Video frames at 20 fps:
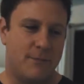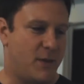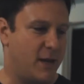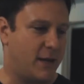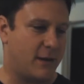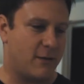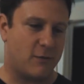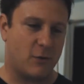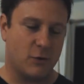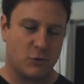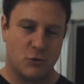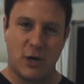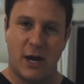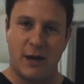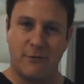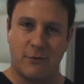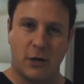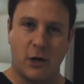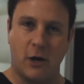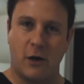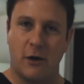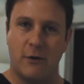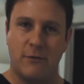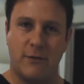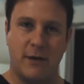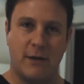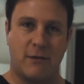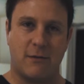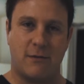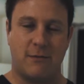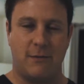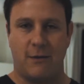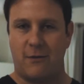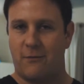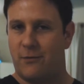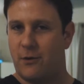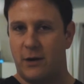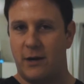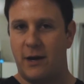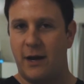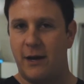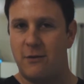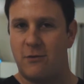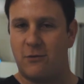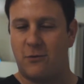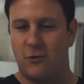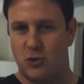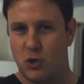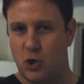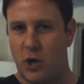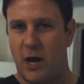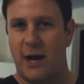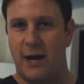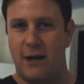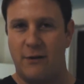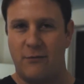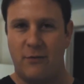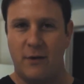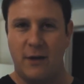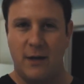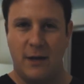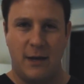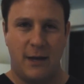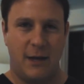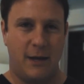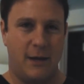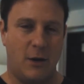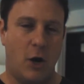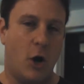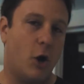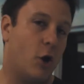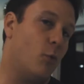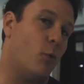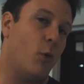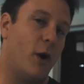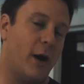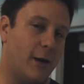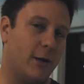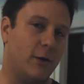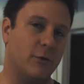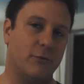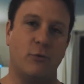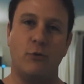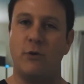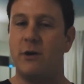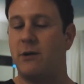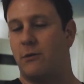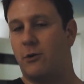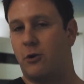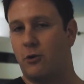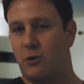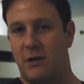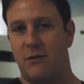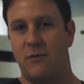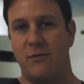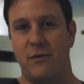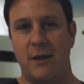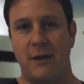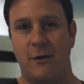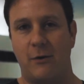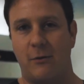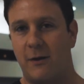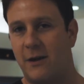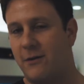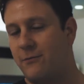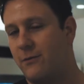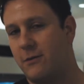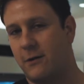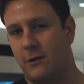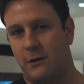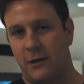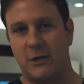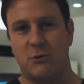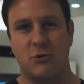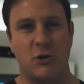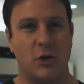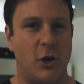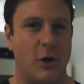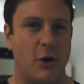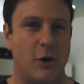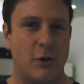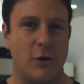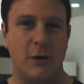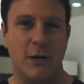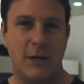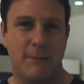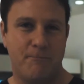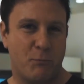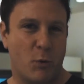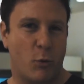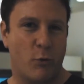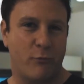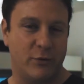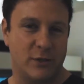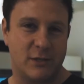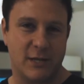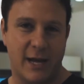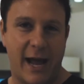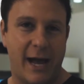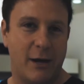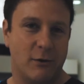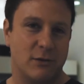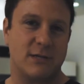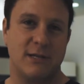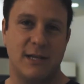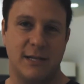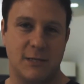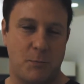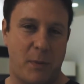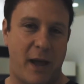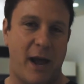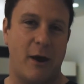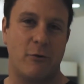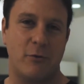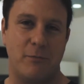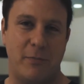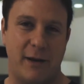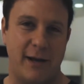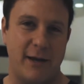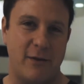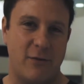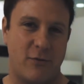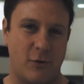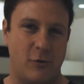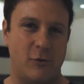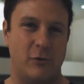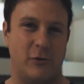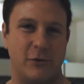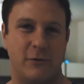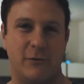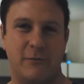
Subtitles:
They can still drive a car that's very nice to drive, and all while doing the green thing, if it's an electric car or if it's a house that's powered by solar.